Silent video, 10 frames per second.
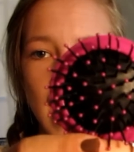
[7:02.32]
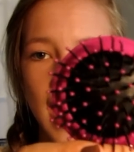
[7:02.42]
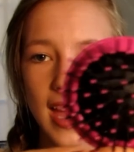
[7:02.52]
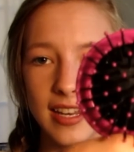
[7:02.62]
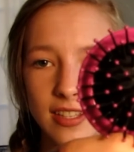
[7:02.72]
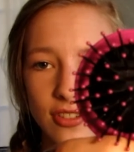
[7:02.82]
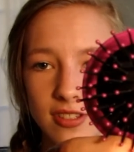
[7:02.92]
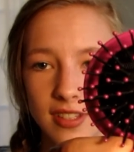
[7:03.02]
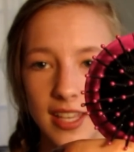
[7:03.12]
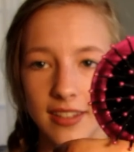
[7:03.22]
and it's
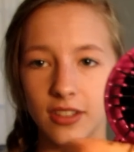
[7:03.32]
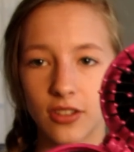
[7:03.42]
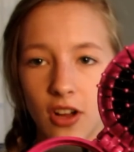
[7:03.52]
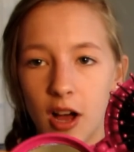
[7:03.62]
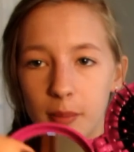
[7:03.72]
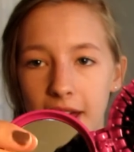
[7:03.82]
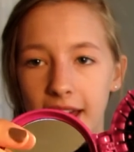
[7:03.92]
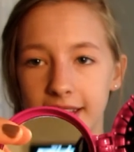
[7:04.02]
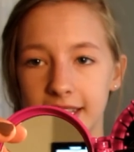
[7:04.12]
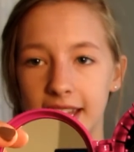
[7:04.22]
just like a little
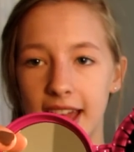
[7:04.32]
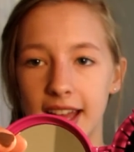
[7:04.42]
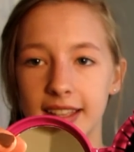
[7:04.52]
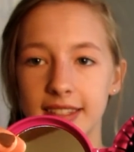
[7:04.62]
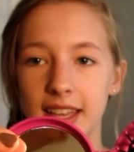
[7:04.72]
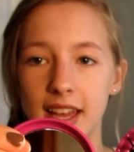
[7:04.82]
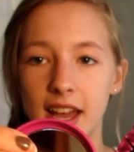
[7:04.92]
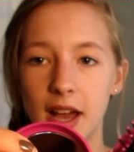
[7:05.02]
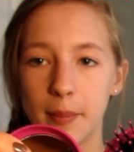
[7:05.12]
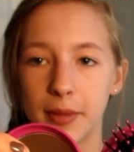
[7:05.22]
compact, and it has
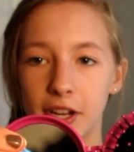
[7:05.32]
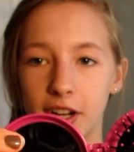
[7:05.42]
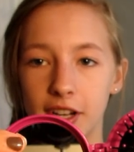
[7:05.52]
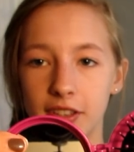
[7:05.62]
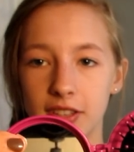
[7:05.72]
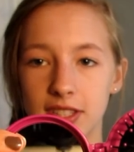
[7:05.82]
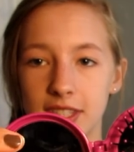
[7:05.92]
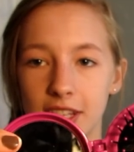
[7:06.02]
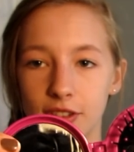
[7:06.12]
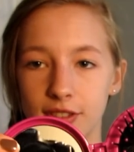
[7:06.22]
a mirror you can
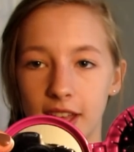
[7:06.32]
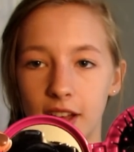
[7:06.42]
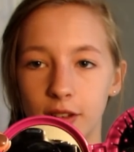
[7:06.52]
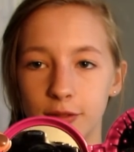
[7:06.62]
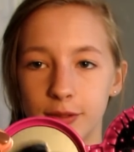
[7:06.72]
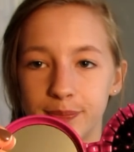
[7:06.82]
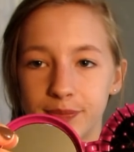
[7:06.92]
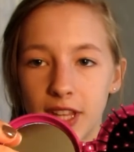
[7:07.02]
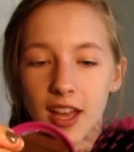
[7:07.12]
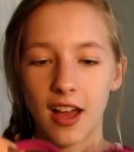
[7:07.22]
see yourself.
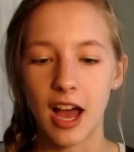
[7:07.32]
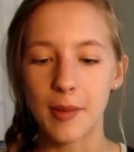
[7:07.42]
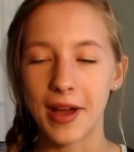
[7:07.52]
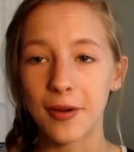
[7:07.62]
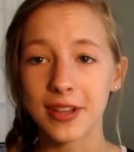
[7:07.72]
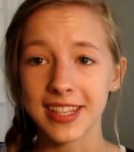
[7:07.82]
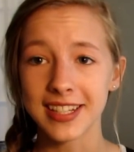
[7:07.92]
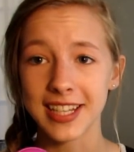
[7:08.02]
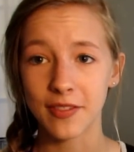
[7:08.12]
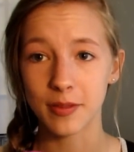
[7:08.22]
I always
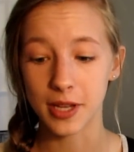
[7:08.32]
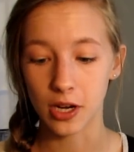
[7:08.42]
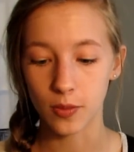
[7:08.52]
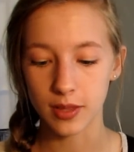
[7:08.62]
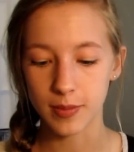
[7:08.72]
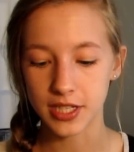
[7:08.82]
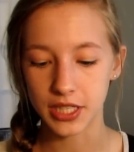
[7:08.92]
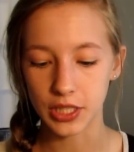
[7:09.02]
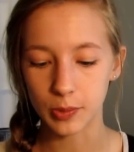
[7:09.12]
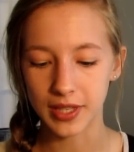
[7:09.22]
like to have a mirror with me
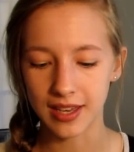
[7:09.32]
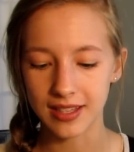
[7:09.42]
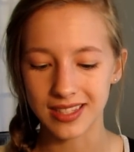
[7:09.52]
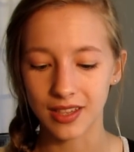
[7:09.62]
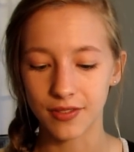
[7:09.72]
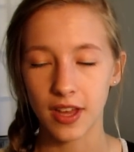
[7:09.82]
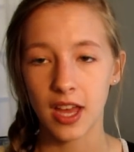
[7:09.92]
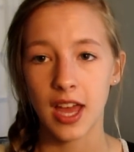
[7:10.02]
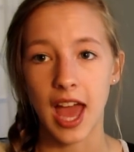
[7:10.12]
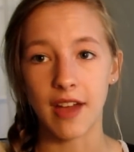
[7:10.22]
too, because
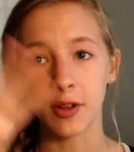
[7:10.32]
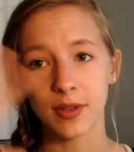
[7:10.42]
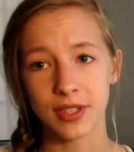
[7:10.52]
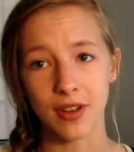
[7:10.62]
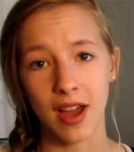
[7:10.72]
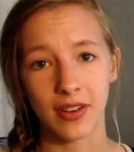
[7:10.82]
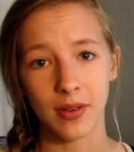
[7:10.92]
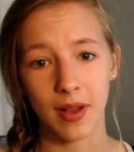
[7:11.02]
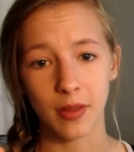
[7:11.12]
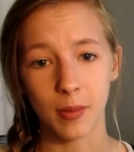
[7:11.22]
if everyone's crowding
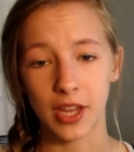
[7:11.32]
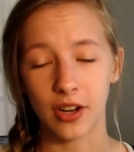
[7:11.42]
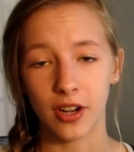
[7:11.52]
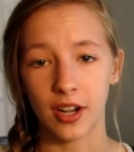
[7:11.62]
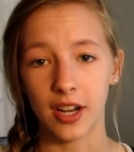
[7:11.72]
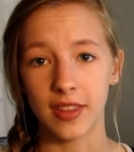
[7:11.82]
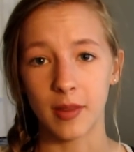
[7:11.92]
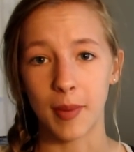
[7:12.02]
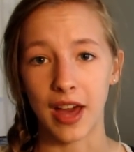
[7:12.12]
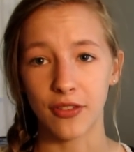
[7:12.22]
around the mirror in
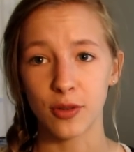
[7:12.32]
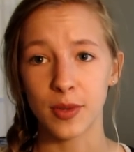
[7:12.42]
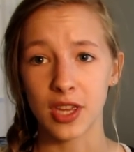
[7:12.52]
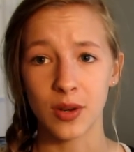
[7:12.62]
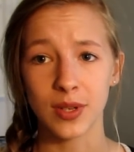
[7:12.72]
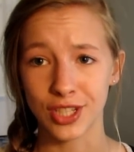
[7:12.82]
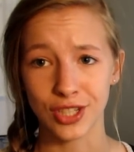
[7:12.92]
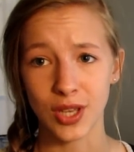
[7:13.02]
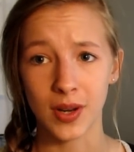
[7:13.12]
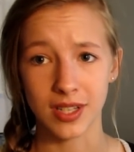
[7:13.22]
the bathroom, you can always
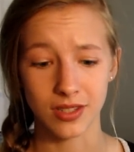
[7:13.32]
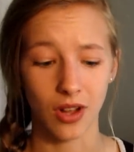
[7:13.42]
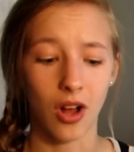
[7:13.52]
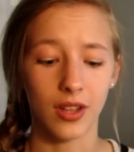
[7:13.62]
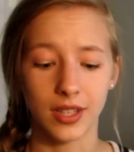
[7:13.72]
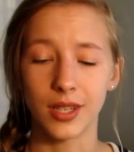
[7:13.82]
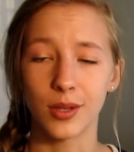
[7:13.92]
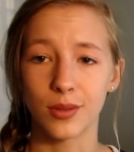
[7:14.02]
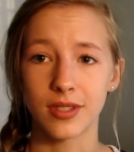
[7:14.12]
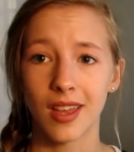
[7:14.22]
just go in a stall and
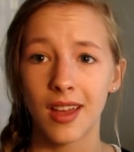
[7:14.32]
use